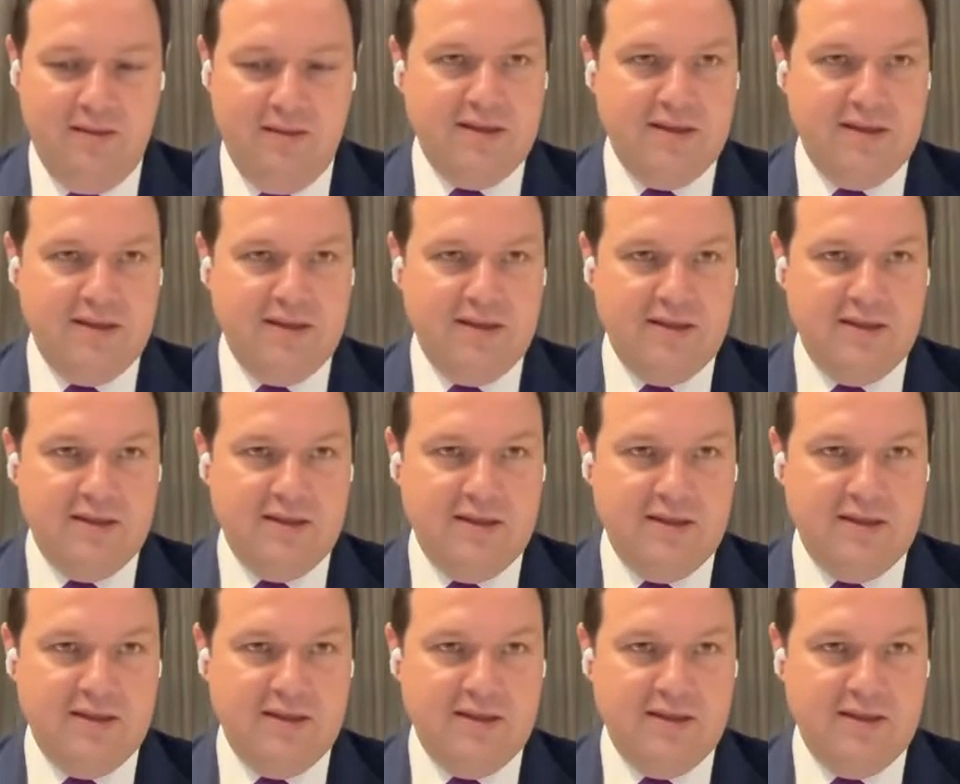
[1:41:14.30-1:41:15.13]
products
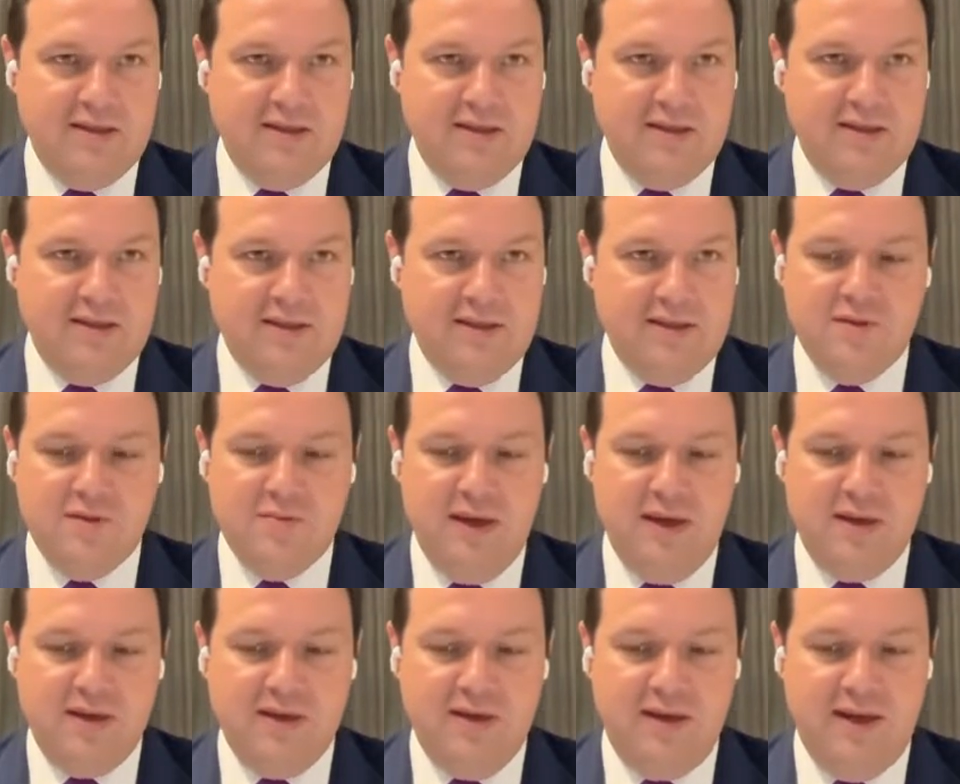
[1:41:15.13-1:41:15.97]
in
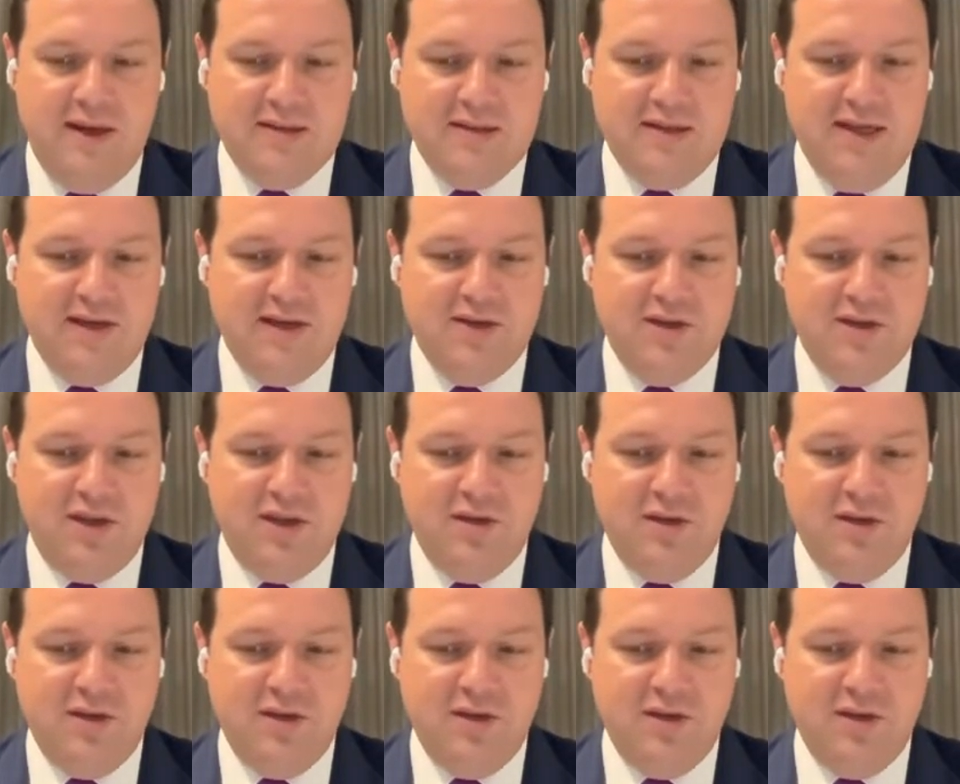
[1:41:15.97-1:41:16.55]
that respect,